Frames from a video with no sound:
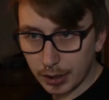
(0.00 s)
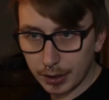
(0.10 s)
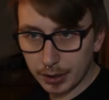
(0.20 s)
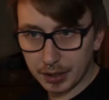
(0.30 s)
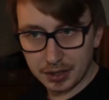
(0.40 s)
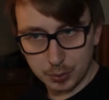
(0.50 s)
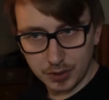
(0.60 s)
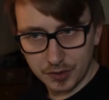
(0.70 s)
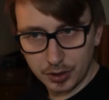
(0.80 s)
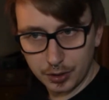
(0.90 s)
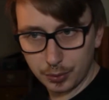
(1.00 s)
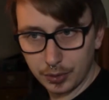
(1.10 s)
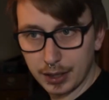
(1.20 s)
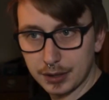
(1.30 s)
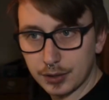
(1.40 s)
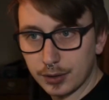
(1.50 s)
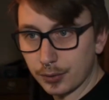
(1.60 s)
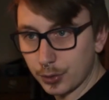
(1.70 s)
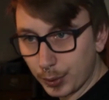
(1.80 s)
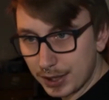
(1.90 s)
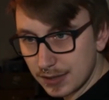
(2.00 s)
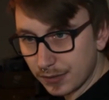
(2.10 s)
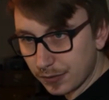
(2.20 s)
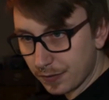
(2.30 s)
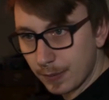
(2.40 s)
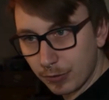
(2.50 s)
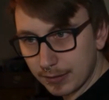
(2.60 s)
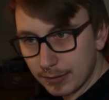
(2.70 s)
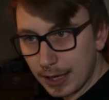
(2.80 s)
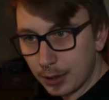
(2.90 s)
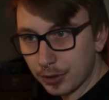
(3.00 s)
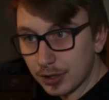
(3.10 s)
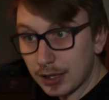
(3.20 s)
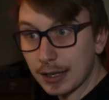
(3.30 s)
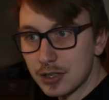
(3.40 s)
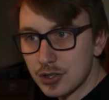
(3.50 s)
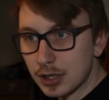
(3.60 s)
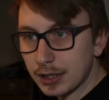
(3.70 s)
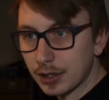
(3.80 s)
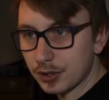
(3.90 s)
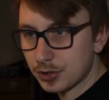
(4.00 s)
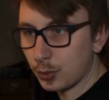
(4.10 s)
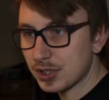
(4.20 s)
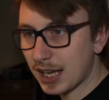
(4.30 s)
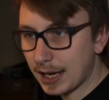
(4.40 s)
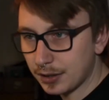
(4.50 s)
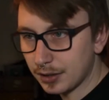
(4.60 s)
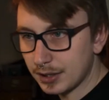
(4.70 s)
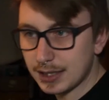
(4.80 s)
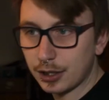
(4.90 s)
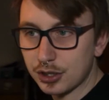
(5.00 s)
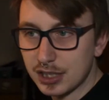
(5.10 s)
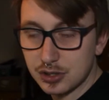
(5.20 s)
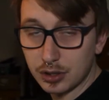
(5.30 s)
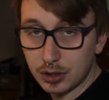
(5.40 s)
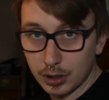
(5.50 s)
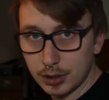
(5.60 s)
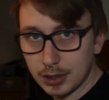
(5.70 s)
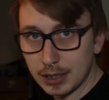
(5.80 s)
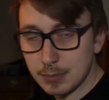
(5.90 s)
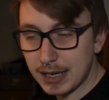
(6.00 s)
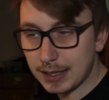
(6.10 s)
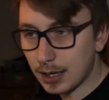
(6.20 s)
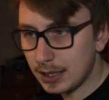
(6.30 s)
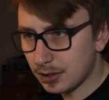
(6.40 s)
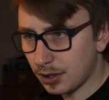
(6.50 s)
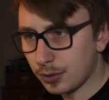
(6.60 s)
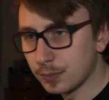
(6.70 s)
And it's worth to note that on the 27th of February, Elgin allegedly assaults Hannah. This accusation is made later though.